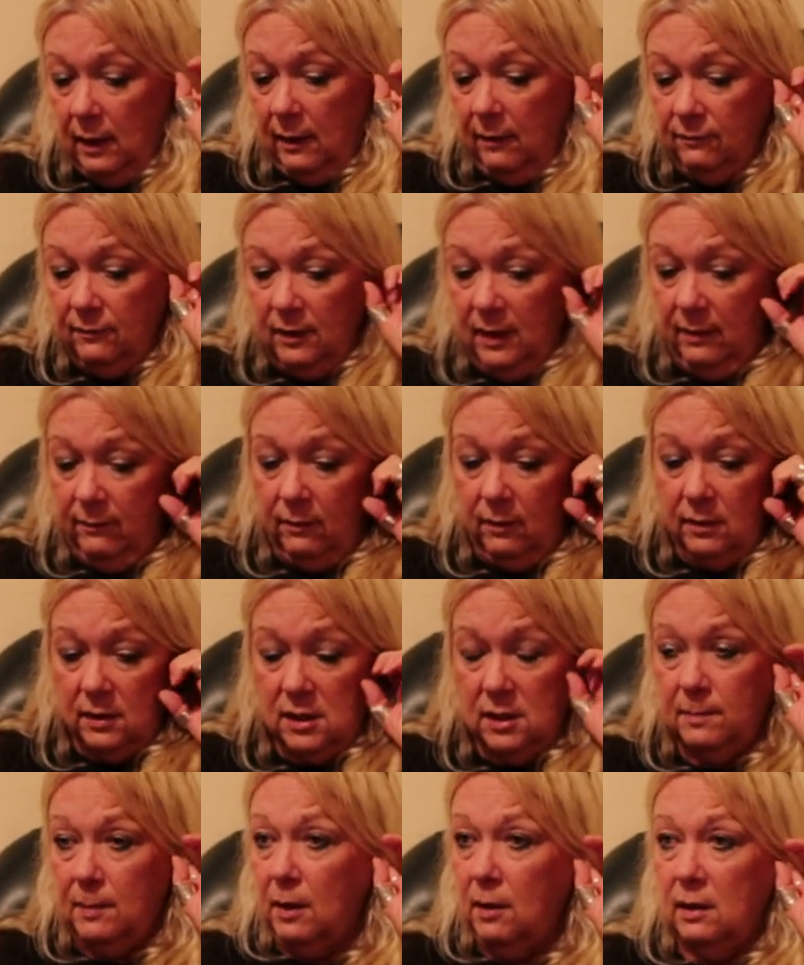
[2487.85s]
I've never
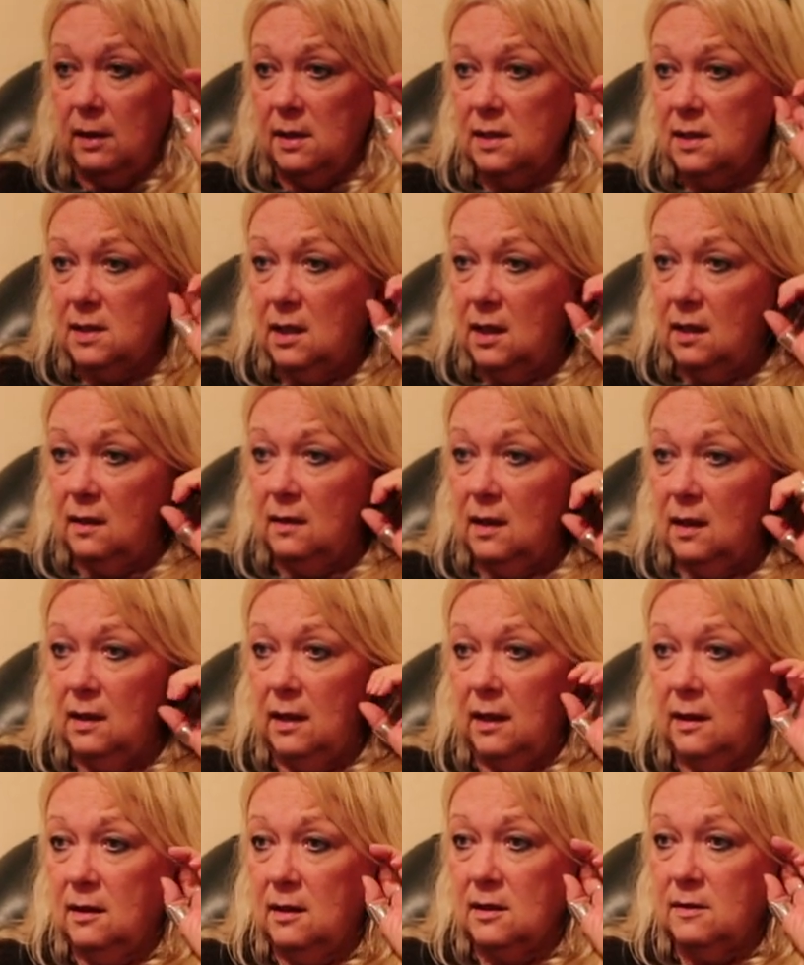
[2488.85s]
experienced anything
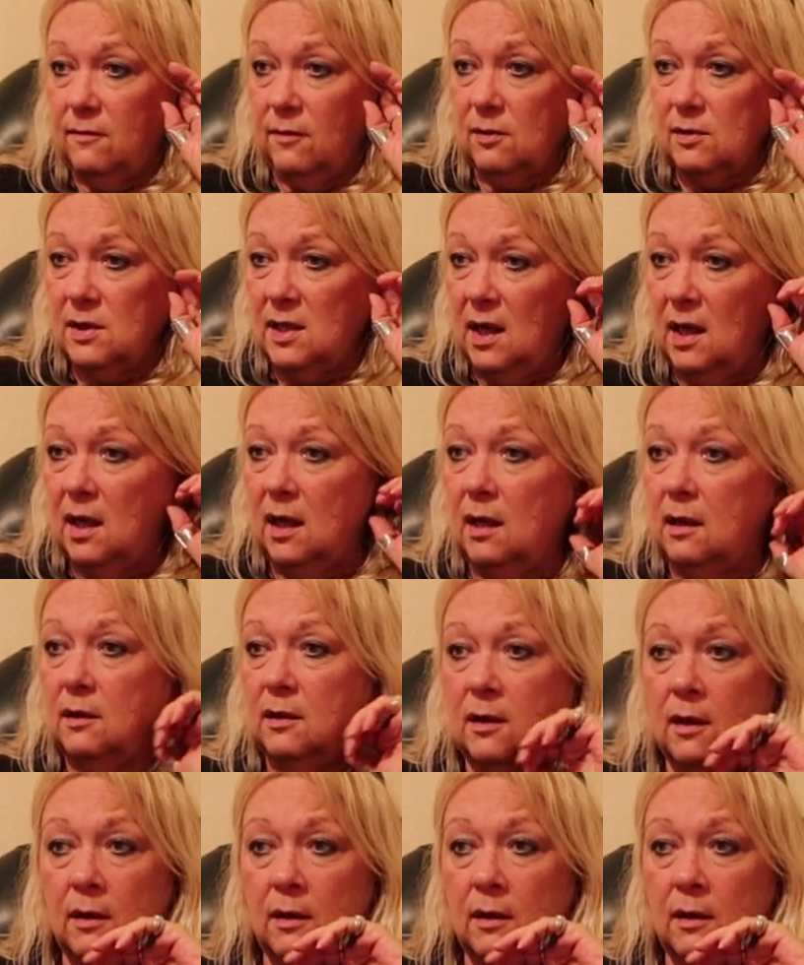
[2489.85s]
like this firsthand,